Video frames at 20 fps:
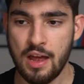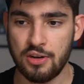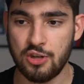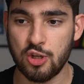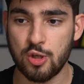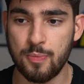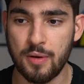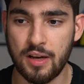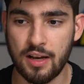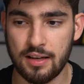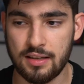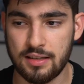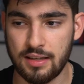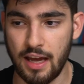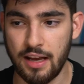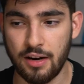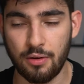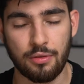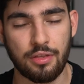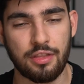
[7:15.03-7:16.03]
just because
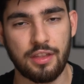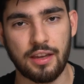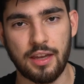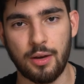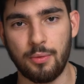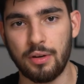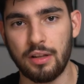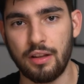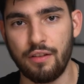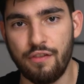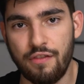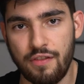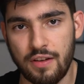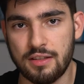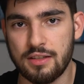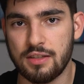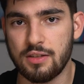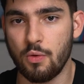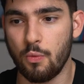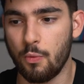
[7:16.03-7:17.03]
I don't think it really
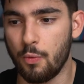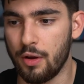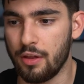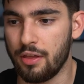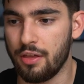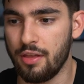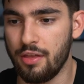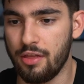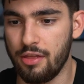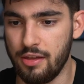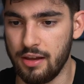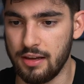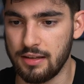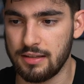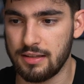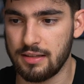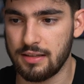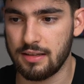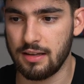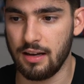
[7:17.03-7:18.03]
fits with
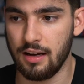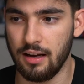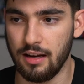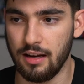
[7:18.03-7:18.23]
this